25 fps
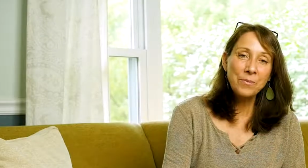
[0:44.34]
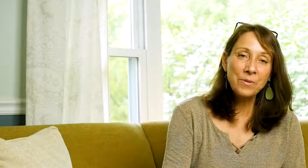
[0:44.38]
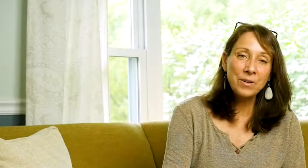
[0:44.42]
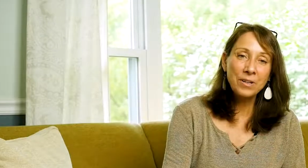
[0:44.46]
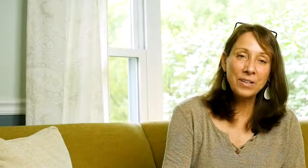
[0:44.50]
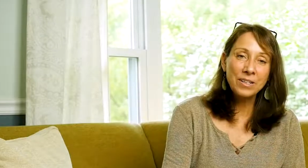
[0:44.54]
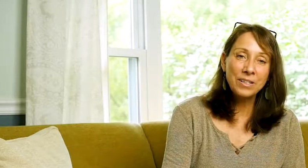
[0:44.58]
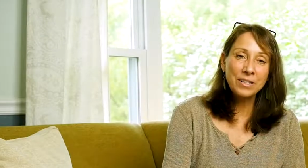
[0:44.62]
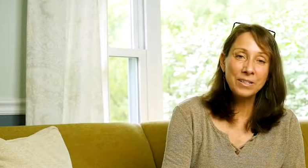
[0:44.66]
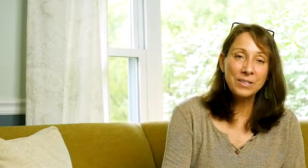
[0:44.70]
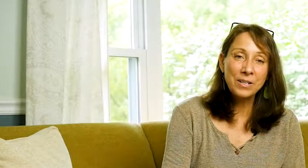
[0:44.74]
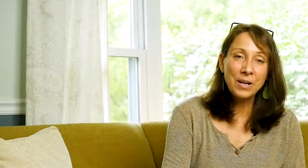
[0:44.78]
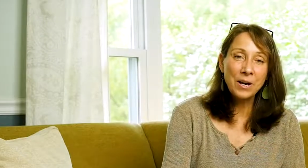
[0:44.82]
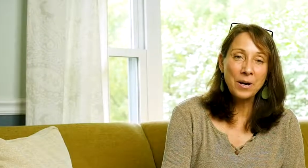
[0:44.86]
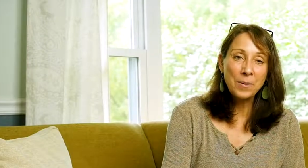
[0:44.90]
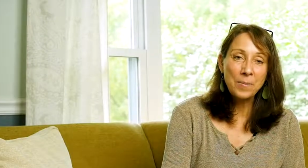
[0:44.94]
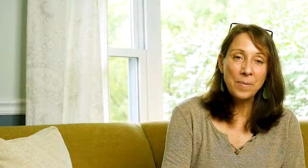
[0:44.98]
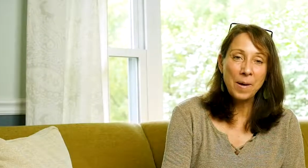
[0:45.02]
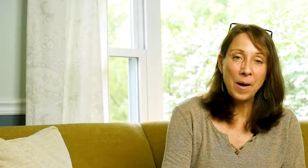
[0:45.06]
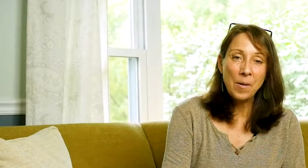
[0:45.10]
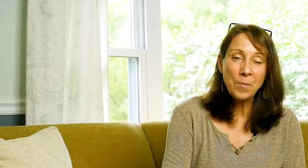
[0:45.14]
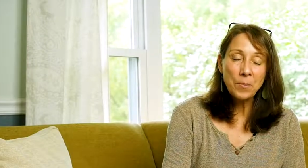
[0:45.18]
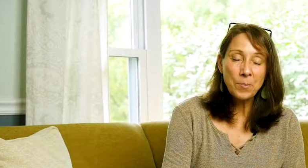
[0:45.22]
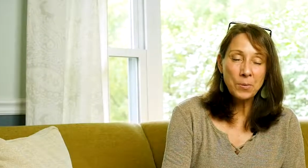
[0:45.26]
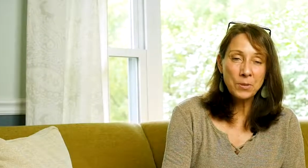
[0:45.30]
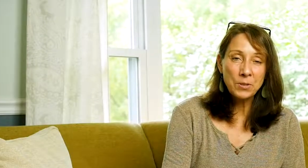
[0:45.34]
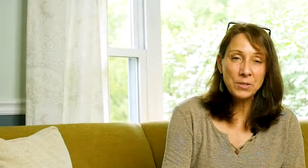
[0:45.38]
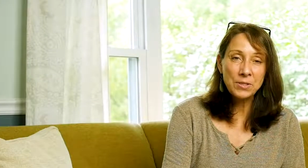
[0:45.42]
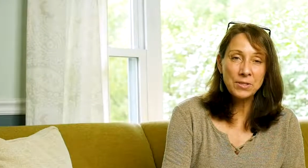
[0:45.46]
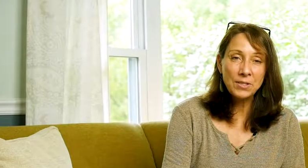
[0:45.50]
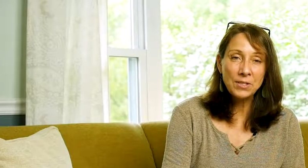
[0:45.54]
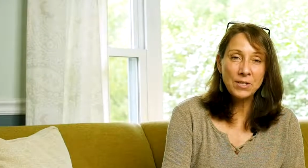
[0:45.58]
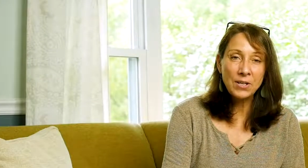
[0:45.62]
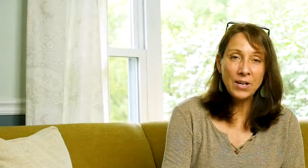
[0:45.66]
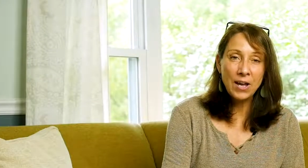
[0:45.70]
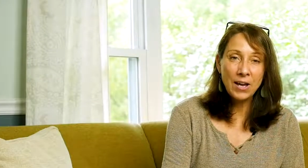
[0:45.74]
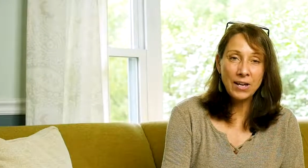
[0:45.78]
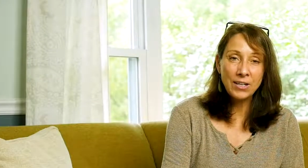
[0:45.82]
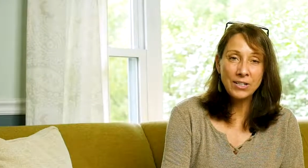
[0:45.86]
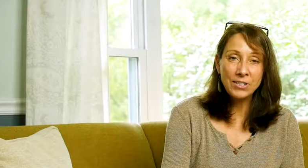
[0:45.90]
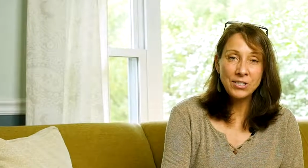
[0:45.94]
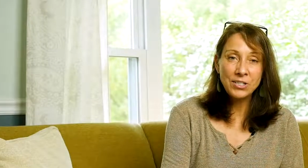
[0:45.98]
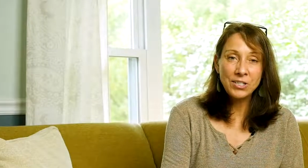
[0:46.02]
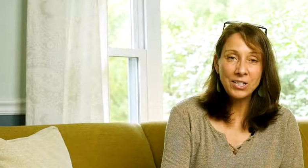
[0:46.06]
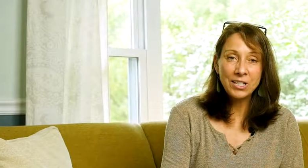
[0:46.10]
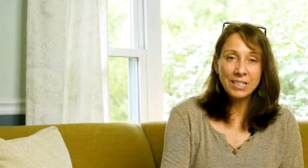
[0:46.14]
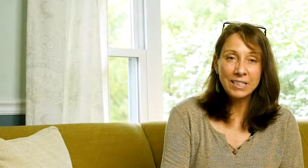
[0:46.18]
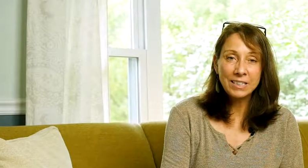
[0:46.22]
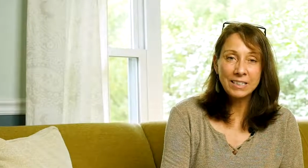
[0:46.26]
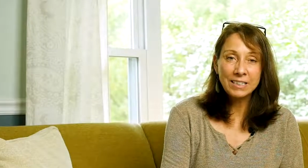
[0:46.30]
we're going to talk about personal
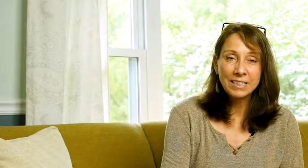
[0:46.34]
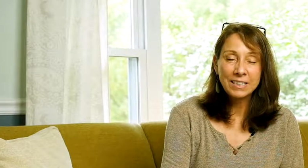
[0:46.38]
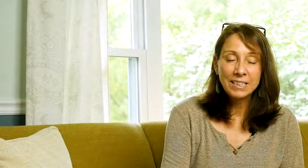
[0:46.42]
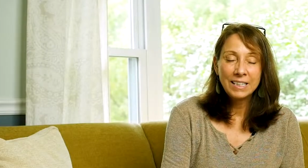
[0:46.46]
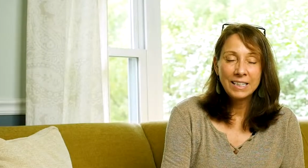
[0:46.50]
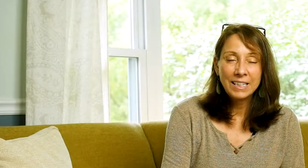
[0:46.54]
hygiene.